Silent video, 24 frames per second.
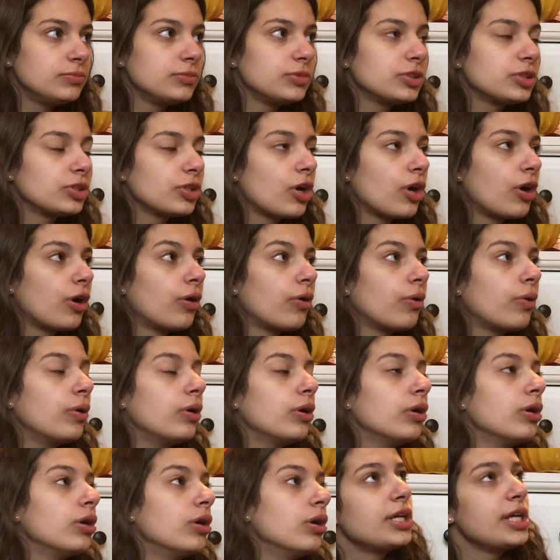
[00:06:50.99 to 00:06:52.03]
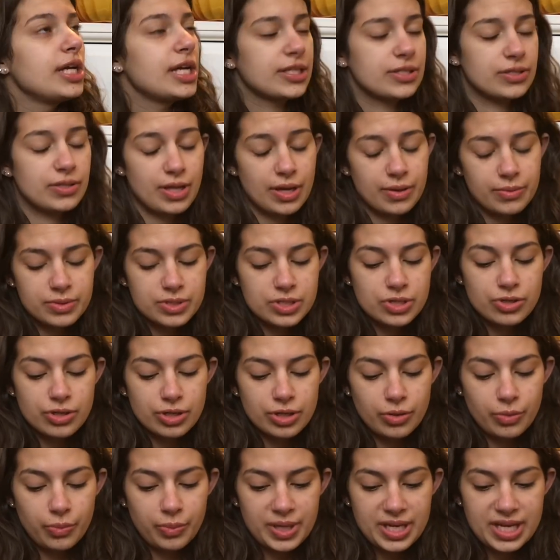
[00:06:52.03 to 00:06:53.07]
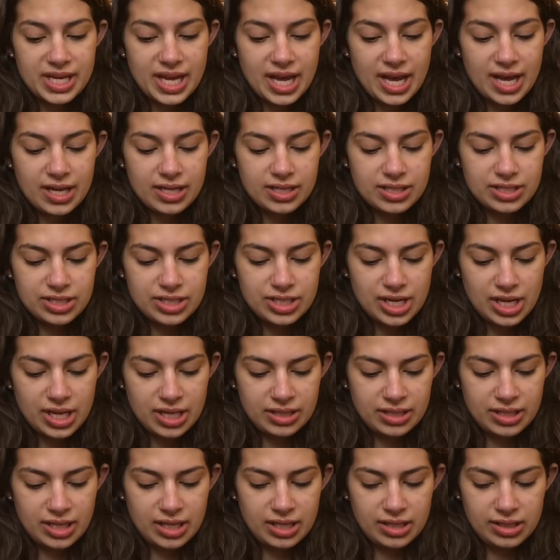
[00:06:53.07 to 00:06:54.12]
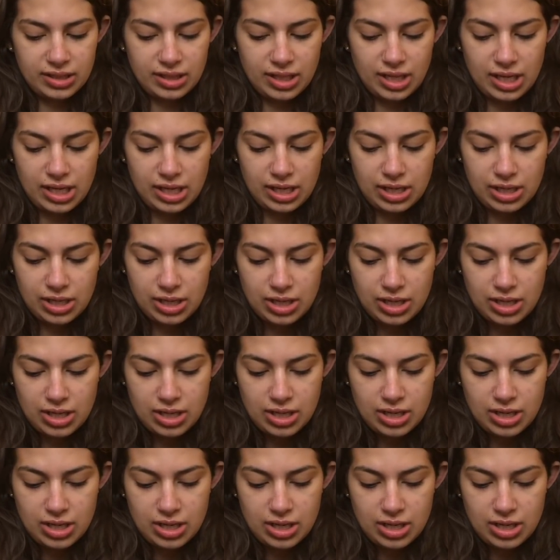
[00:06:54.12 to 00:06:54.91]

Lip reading: So yeah, so that was during a weekend, and then like